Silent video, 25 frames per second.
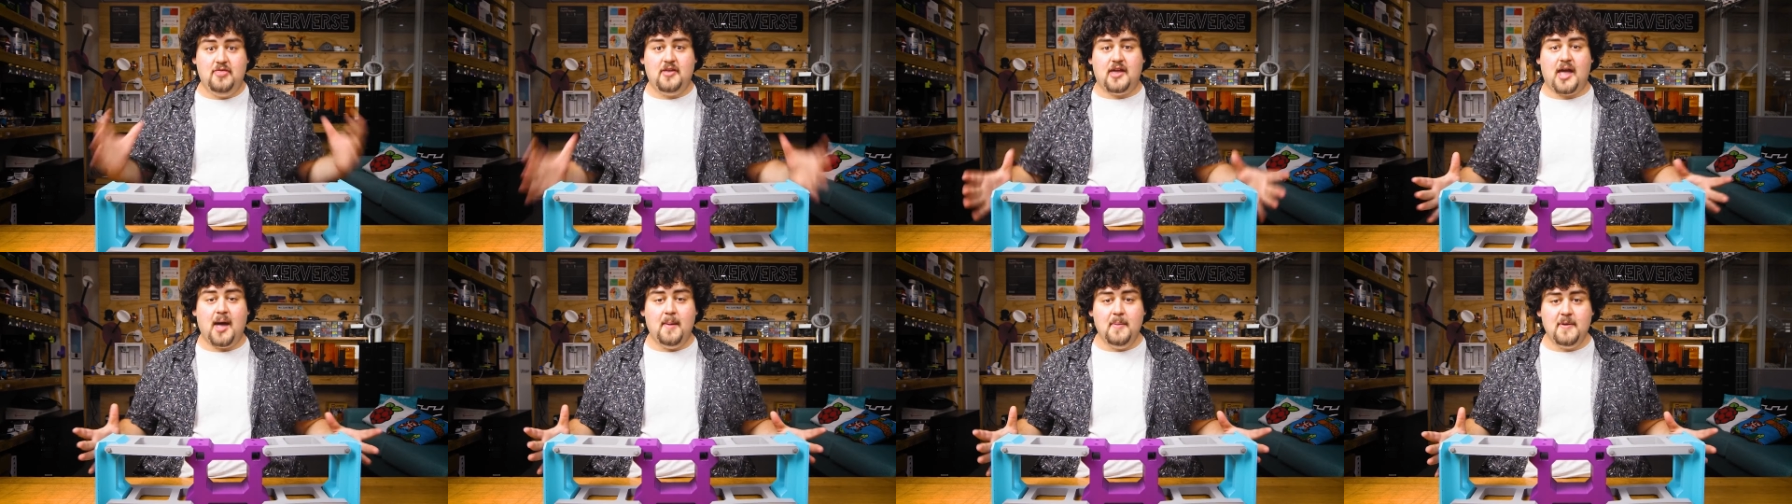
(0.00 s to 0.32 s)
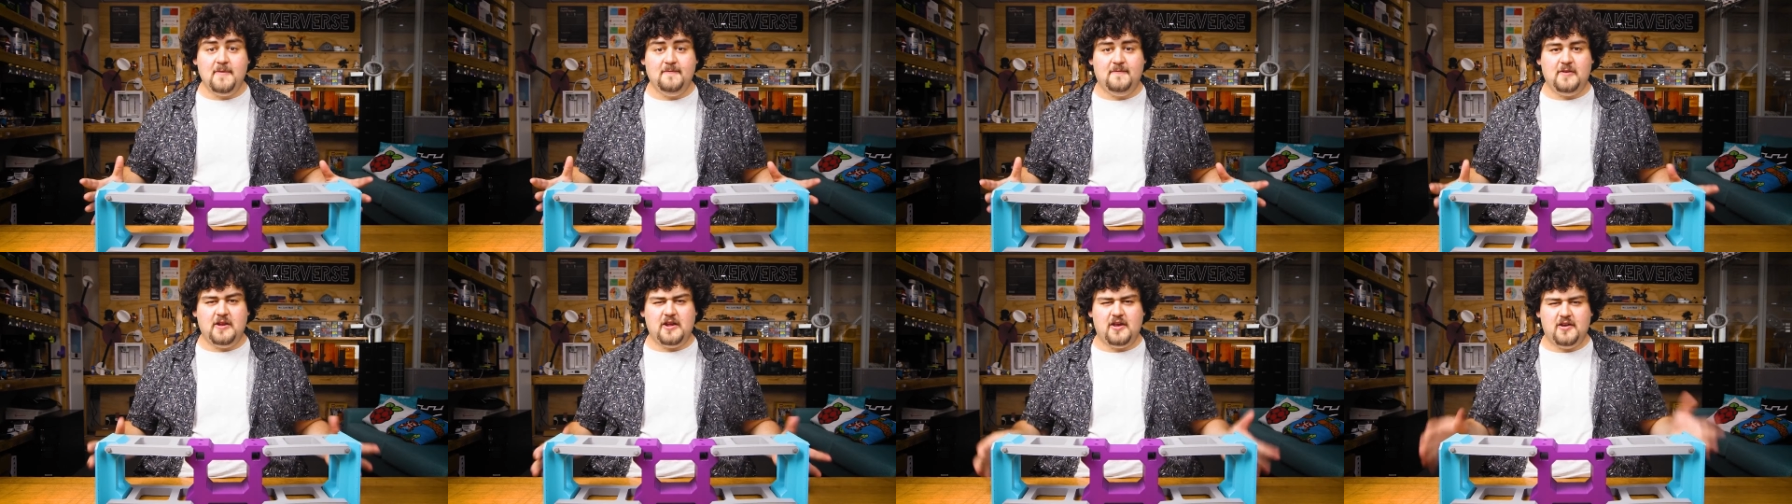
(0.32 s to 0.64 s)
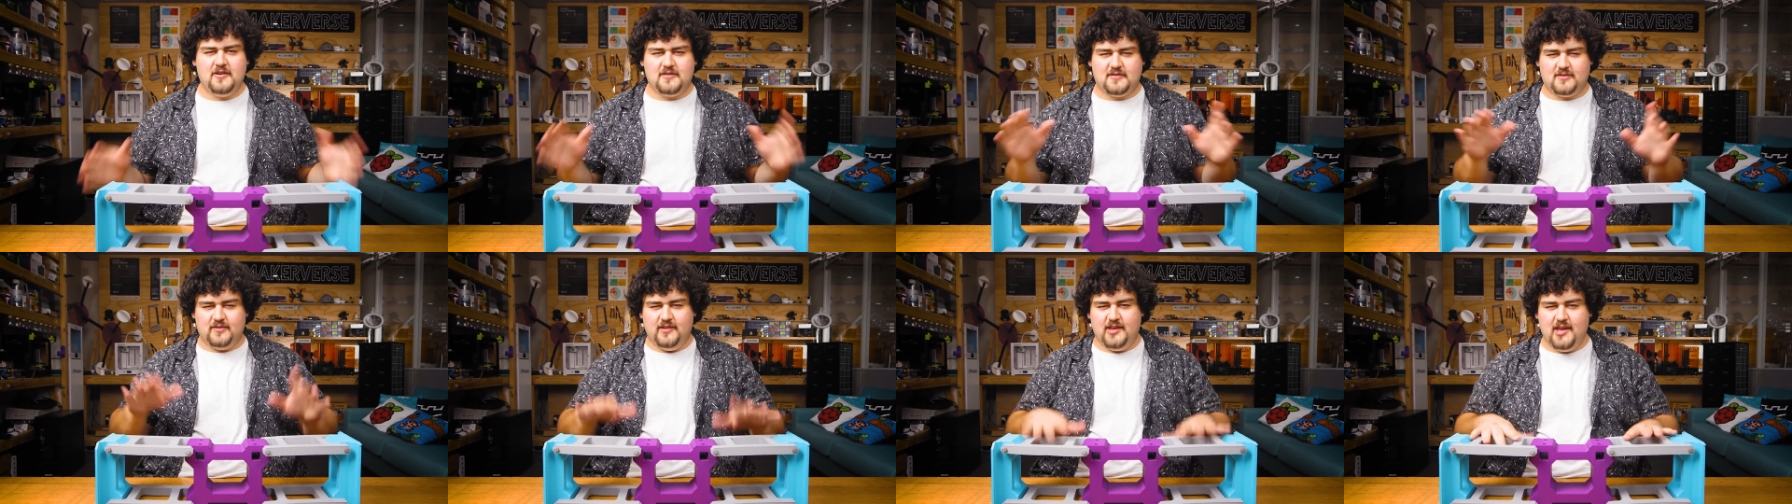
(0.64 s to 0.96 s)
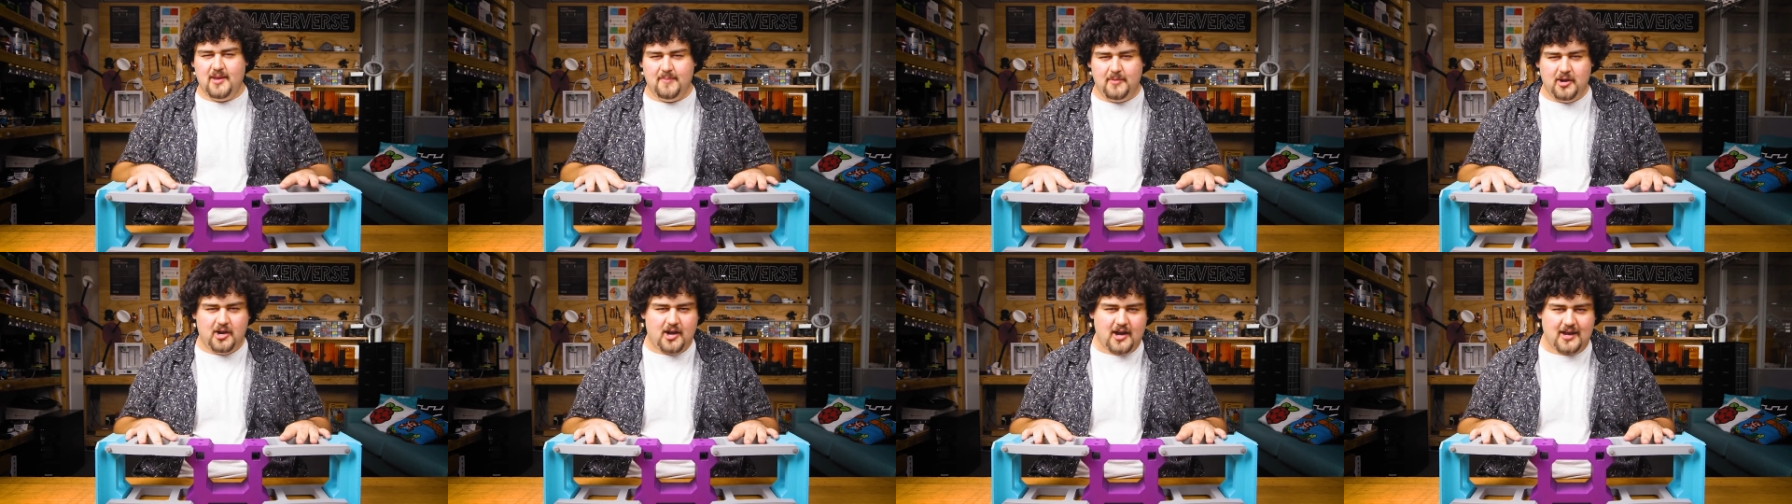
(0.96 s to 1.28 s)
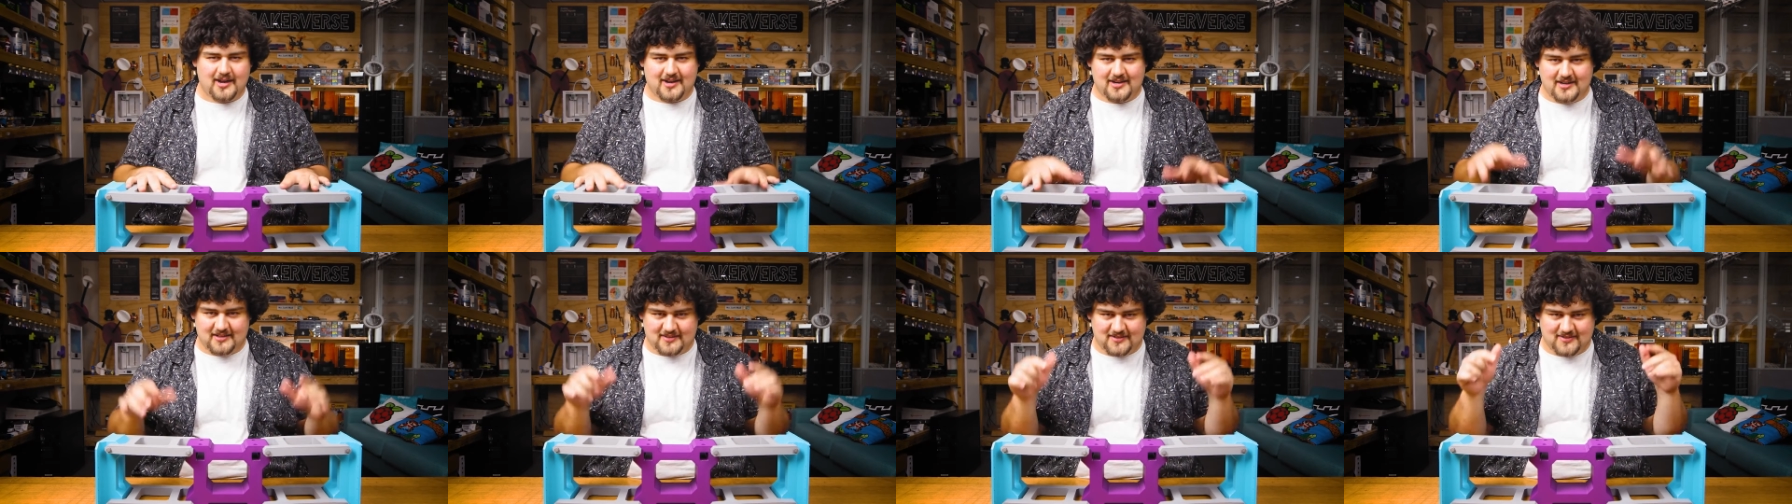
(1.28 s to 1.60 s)
In the coming videos, Liam and
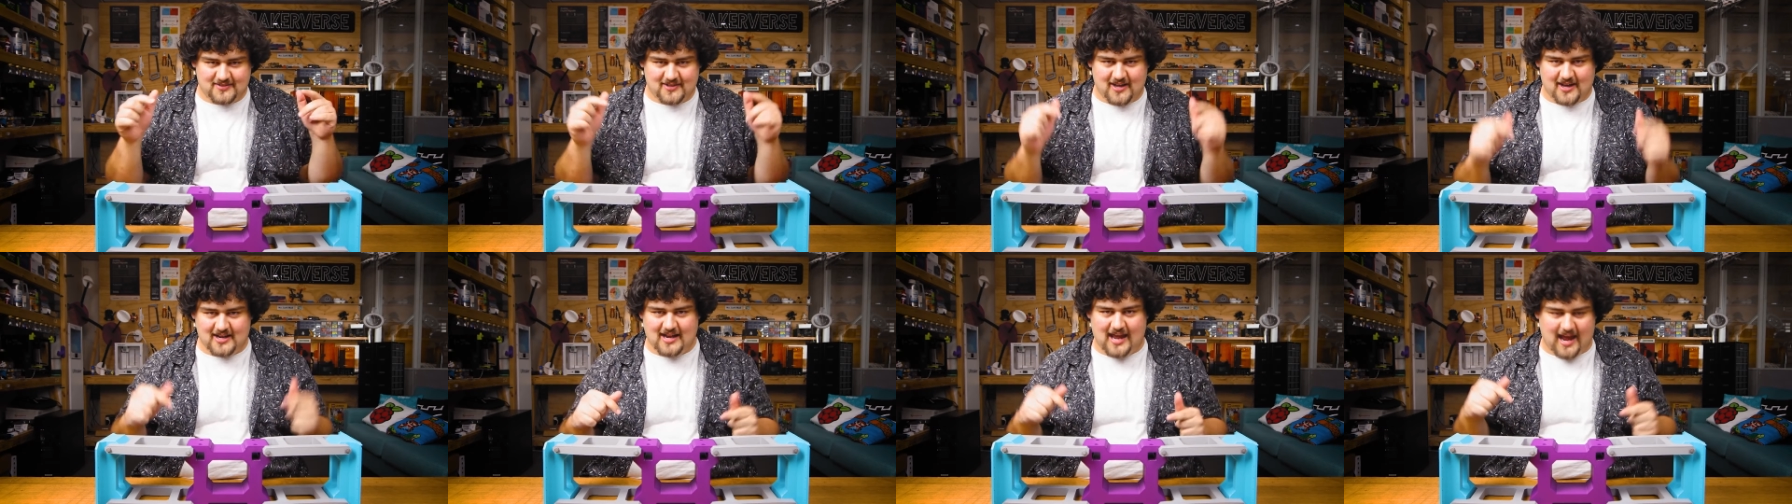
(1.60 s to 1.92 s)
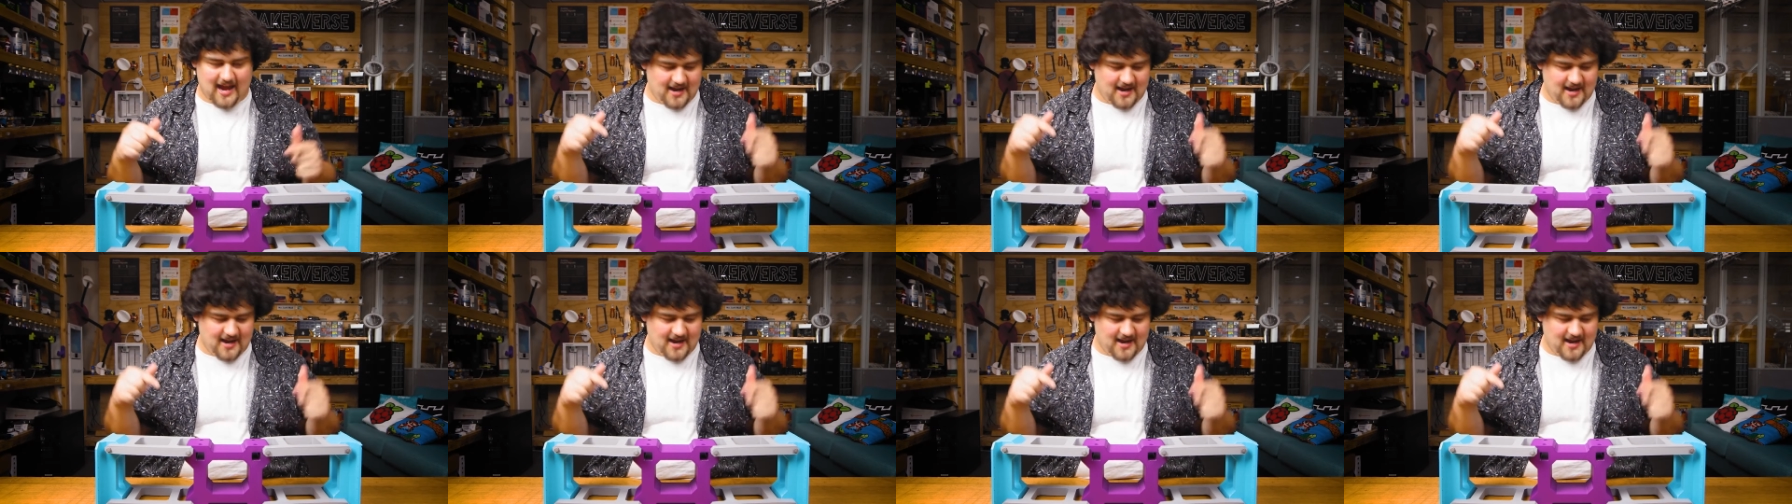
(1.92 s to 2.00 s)
I are going to start